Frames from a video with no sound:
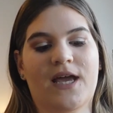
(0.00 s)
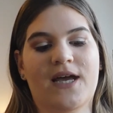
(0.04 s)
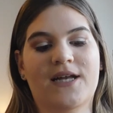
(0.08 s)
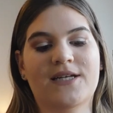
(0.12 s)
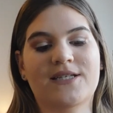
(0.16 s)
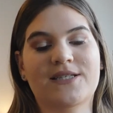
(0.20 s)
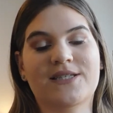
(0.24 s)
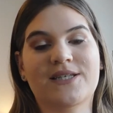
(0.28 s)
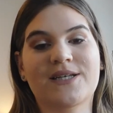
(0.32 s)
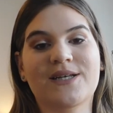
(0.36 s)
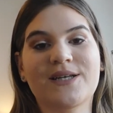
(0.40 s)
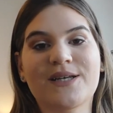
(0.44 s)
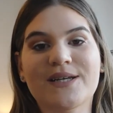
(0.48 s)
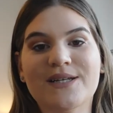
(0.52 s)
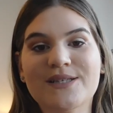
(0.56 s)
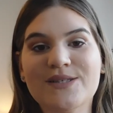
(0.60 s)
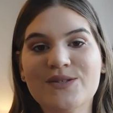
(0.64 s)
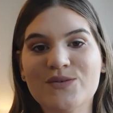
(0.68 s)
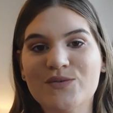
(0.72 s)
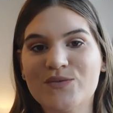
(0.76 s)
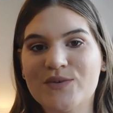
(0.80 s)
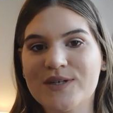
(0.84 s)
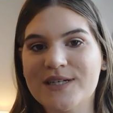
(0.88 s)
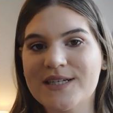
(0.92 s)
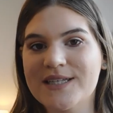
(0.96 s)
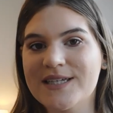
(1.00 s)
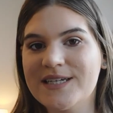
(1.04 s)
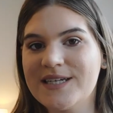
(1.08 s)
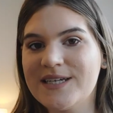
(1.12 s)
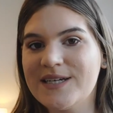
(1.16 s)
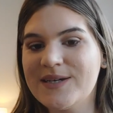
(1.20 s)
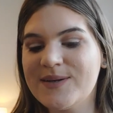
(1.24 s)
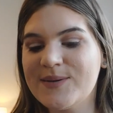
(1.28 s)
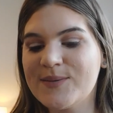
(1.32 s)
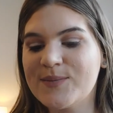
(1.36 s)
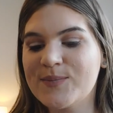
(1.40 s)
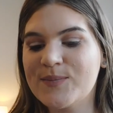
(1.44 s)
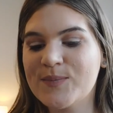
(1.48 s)
I just think it's a
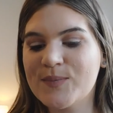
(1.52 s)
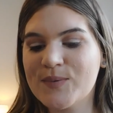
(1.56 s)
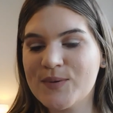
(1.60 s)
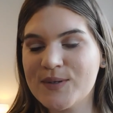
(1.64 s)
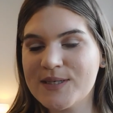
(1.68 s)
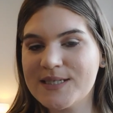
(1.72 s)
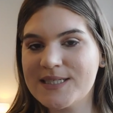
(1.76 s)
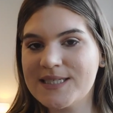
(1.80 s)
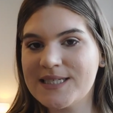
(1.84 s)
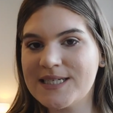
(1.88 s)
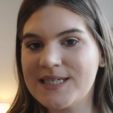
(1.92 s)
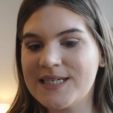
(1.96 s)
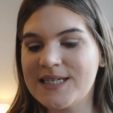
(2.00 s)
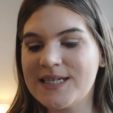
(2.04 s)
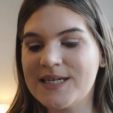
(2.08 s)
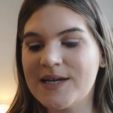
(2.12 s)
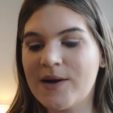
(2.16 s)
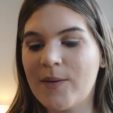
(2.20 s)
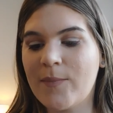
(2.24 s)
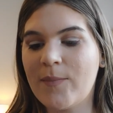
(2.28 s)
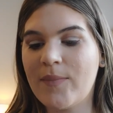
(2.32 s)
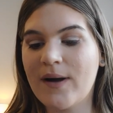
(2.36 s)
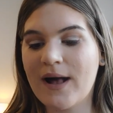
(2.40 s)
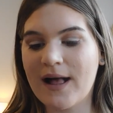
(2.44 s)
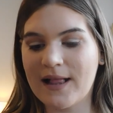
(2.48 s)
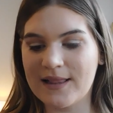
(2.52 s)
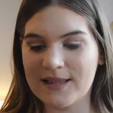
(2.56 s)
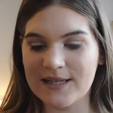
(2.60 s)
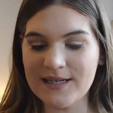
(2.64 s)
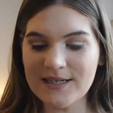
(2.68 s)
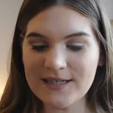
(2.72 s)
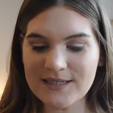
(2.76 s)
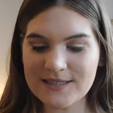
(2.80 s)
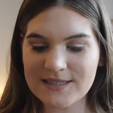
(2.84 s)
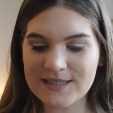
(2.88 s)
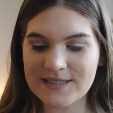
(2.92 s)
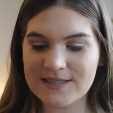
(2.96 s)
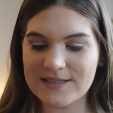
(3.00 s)
really pretty
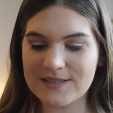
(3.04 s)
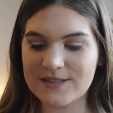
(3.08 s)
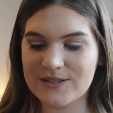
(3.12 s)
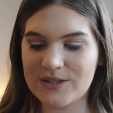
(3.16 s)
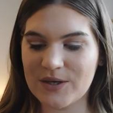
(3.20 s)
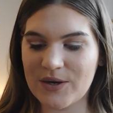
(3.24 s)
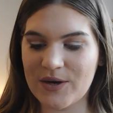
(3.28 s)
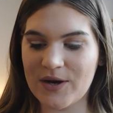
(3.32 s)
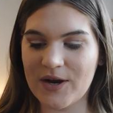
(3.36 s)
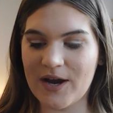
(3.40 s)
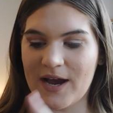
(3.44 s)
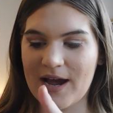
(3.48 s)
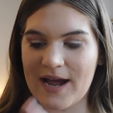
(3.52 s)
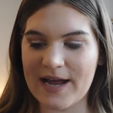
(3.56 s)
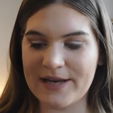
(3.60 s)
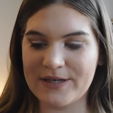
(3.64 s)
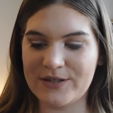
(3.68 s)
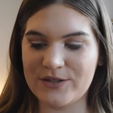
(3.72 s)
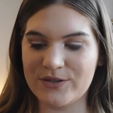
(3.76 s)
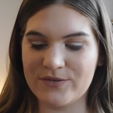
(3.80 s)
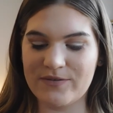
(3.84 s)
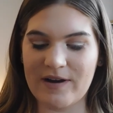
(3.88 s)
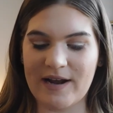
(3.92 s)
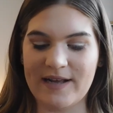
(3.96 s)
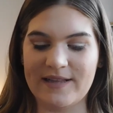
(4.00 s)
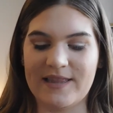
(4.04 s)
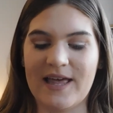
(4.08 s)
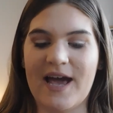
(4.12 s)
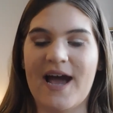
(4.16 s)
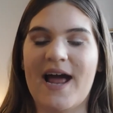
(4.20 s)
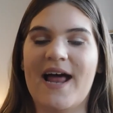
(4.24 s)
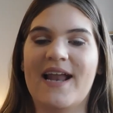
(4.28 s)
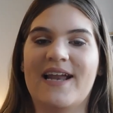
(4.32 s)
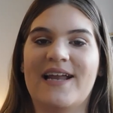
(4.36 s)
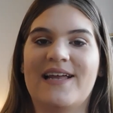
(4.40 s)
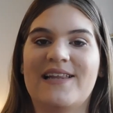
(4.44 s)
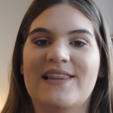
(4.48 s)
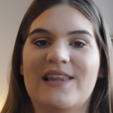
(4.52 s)
palette. So, I do rate
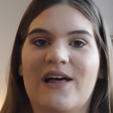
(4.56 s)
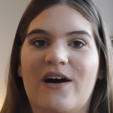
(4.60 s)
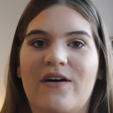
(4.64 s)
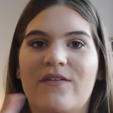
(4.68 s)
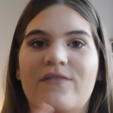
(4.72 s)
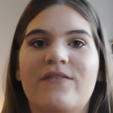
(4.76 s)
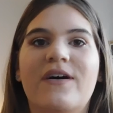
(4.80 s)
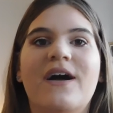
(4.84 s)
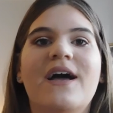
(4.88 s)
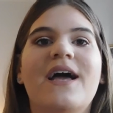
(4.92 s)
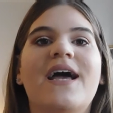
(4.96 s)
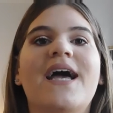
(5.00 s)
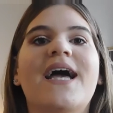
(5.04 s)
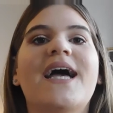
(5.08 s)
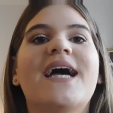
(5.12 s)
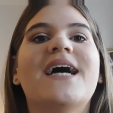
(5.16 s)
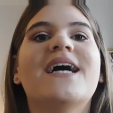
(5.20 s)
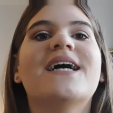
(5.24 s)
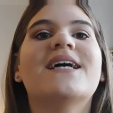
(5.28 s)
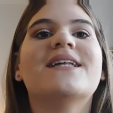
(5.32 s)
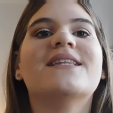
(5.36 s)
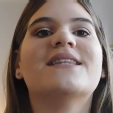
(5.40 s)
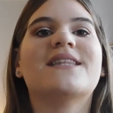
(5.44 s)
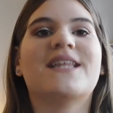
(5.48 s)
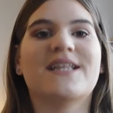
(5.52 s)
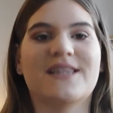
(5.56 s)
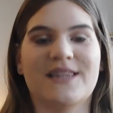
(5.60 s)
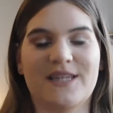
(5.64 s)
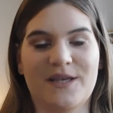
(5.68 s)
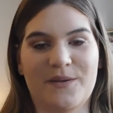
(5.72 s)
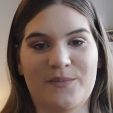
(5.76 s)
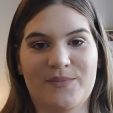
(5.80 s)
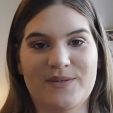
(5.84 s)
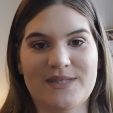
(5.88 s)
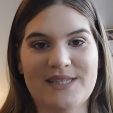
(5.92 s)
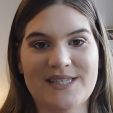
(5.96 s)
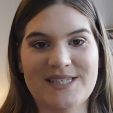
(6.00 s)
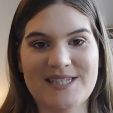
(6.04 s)
that, and I love the
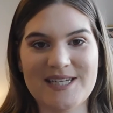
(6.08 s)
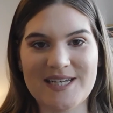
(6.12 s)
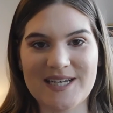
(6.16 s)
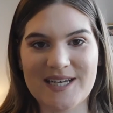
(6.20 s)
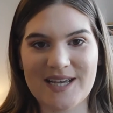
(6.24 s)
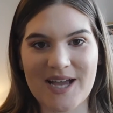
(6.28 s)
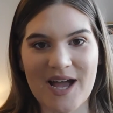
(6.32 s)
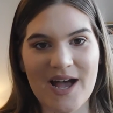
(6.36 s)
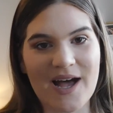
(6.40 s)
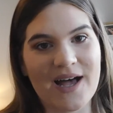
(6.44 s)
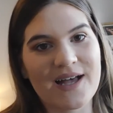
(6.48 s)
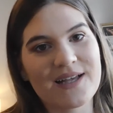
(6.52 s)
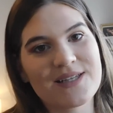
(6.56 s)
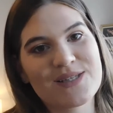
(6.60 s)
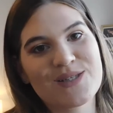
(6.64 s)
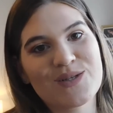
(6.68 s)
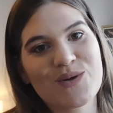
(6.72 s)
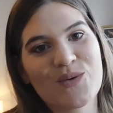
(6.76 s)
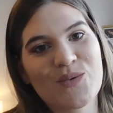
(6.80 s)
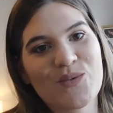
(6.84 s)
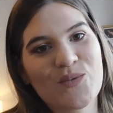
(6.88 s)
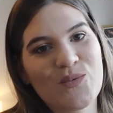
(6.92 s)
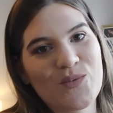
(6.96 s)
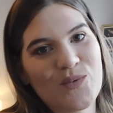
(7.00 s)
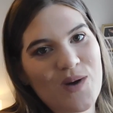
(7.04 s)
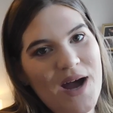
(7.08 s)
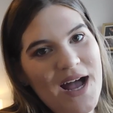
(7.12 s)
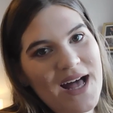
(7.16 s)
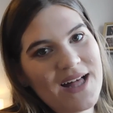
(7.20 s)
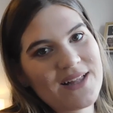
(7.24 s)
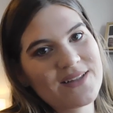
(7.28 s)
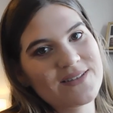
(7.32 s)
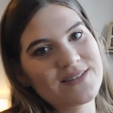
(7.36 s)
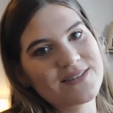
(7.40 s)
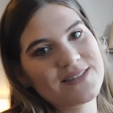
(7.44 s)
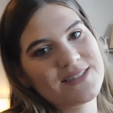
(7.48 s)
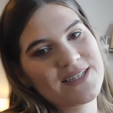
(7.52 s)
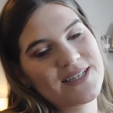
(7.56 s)
lipstick as
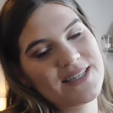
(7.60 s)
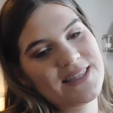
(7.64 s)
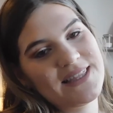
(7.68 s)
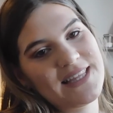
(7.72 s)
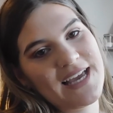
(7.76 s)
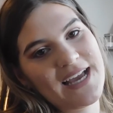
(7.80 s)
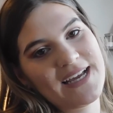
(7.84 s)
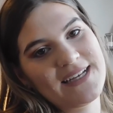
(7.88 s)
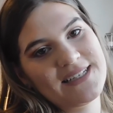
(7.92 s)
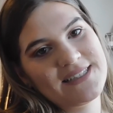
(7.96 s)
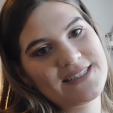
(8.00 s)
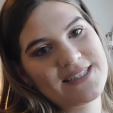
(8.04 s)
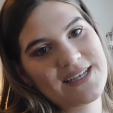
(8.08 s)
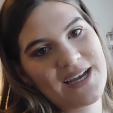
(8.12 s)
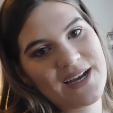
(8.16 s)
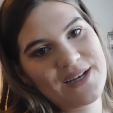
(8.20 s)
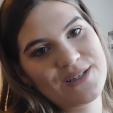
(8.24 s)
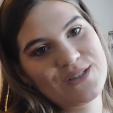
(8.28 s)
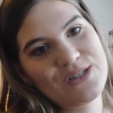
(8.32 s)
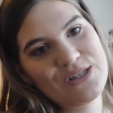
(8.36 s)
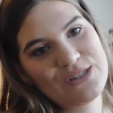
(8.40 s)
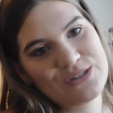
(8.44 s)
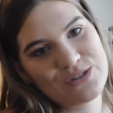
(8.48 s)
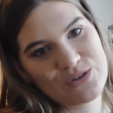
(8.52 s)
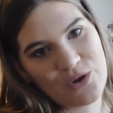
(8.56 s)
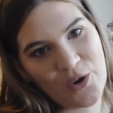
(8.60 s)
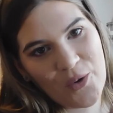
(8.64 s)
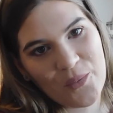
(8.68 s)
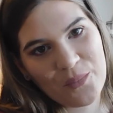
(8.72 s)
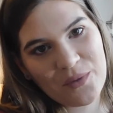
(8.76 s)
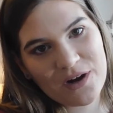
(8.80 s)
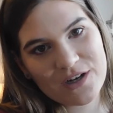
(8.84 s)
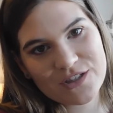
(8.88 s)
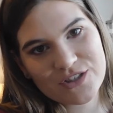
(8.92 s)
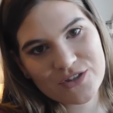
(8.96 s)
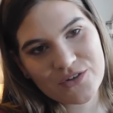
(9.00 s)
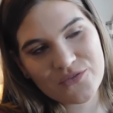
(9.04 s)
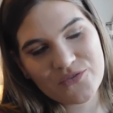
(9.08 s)
well. So, thanks, guys, so
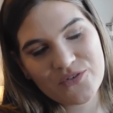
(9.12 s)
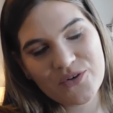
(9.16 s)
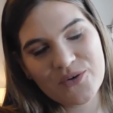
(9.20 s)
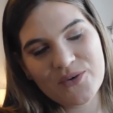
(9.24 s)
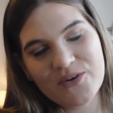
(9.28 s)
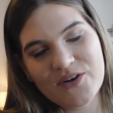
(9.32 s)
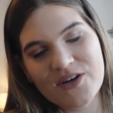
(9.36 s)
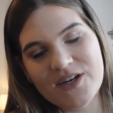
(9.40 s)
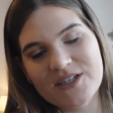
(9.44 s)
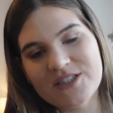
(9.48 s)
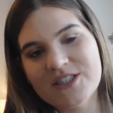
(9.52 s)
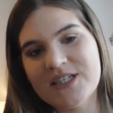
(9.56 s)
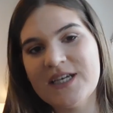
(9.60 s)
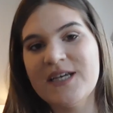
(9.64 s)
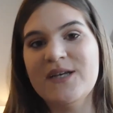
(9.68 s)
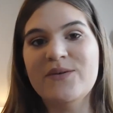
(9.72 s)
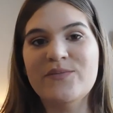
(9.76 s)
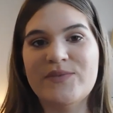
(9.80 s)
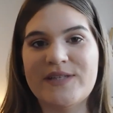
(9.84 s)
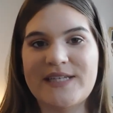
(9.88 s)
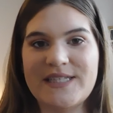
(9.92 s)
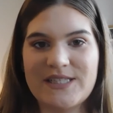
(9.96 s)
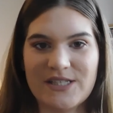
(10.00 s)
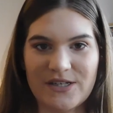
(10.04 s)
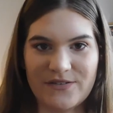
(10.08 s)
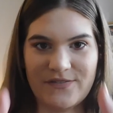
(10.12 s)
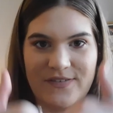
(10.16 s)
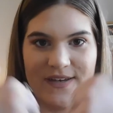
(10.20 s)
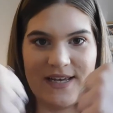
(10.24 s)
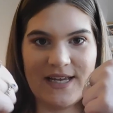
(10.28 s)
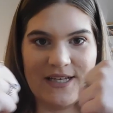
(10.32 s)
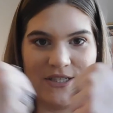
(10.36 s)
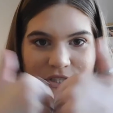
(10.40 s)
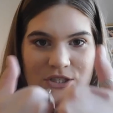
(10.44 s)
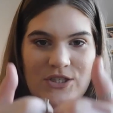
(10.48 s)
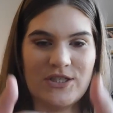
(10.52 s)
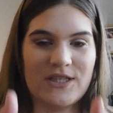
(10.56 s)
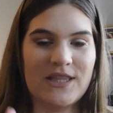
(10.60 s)
much for watching. Please don't
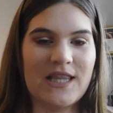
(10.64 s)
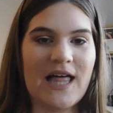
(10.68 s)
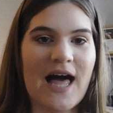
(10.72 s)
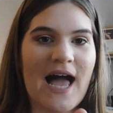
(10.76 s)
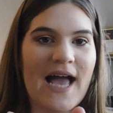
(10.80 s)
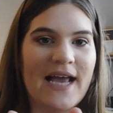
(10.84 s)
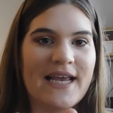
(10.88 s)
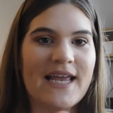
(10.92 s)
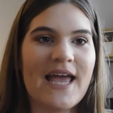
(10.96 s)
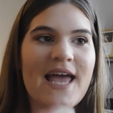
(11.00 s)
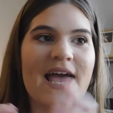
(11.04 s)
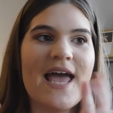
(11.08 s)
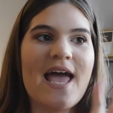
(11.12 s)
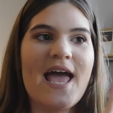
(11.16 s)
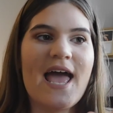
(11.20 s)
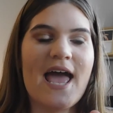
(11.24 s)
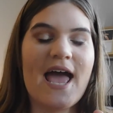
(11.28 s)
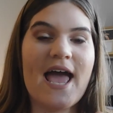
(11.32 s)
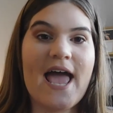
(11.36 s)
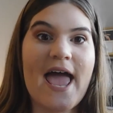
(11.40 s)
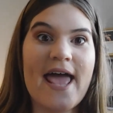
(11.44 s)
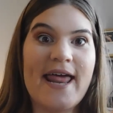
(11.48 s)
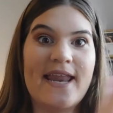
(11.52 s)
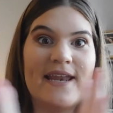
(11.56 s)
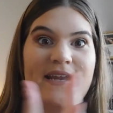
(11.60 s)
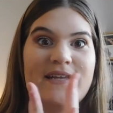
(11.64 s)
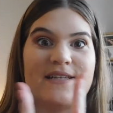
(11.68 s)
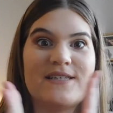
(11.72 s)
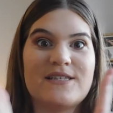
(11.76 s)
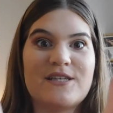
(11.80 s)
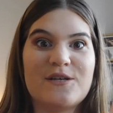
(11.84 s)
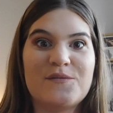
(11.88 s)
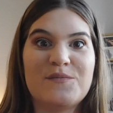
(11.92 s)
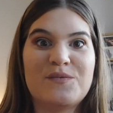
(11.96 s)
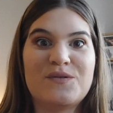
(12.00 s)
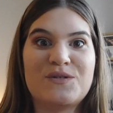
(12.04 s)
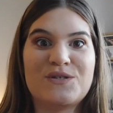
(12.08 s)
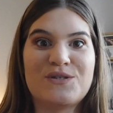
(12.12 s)
forget to like and
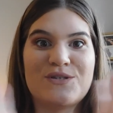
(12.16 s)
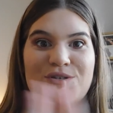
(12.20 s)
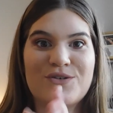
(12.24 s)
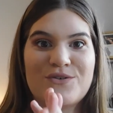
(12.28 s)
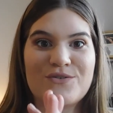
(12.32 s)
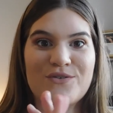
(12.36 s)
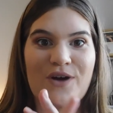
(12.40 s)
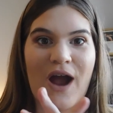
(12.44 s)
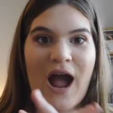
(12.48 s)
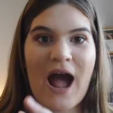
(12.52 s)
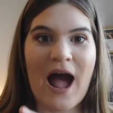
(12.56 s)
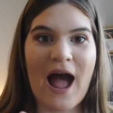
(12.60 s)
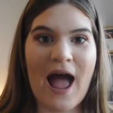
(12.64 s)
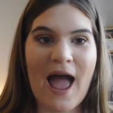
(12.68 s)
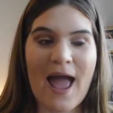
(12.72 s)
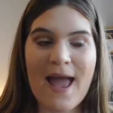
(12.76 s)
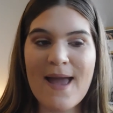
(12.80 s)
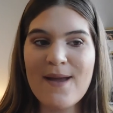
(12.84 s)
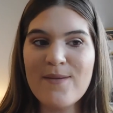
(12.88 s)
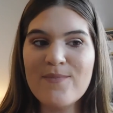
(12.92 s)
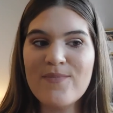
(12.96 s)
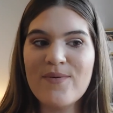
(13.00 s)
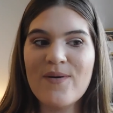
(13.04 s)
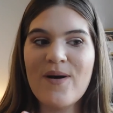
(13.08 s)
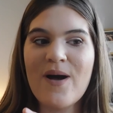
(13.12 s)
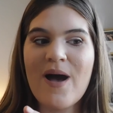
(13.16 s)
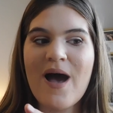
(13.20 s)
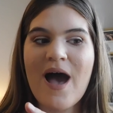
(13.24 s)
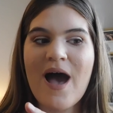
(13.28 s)
subscribe.